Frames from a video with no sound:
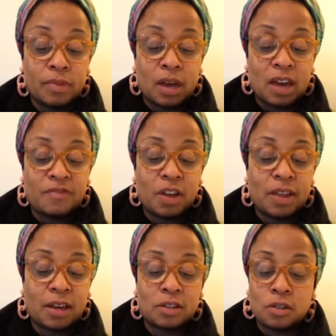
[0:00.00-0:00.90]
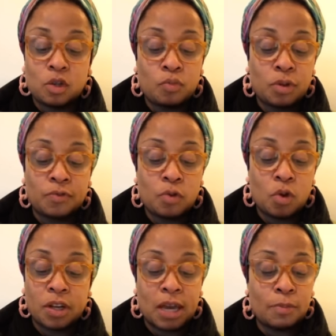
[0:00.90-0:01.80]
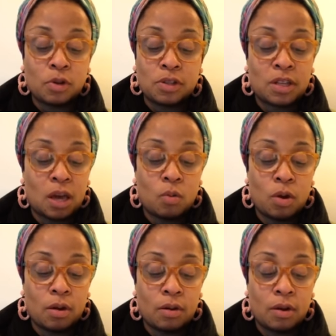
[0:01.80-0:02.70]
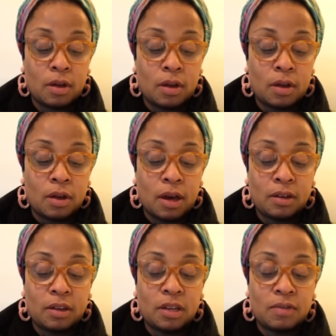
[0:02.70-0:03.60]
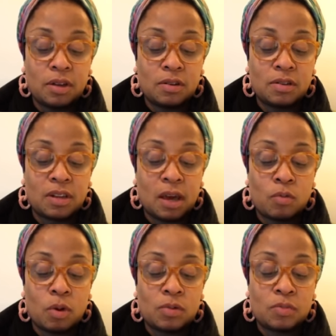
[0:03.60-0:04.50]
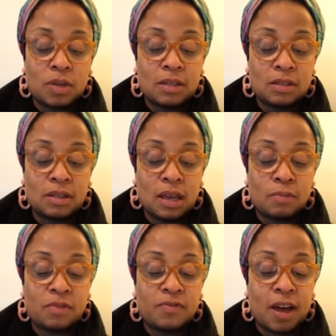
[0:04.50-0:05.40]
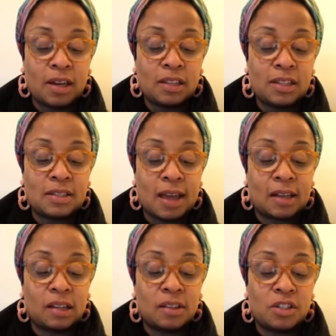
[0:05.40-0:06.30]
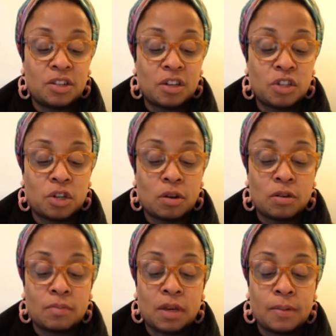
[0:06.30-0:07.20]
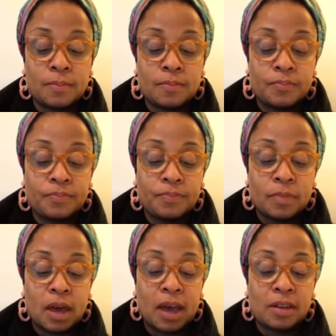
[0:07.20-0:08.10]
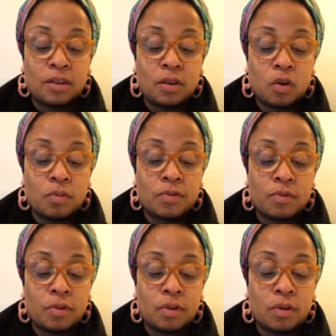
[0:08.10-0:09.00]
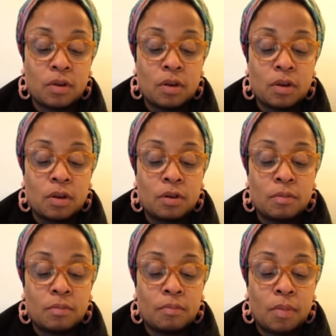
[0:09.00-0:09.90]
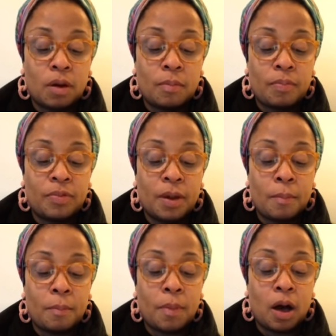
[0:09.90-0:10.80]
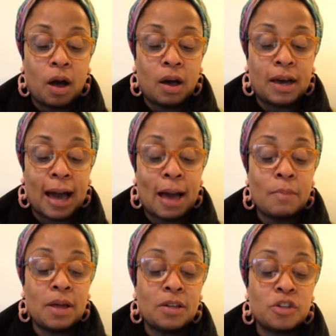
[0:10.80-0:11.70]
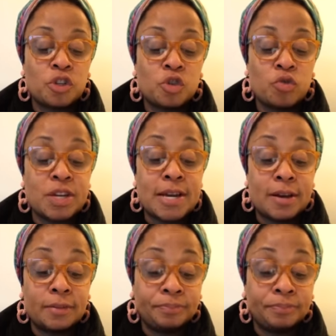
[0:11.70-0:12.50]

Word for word: I felt like a stupid fool, unable to say a word. I couldn't even understand what was being said, but finally, sadly, the judge turned to me. I had to go before the, the Mahgama Sharia.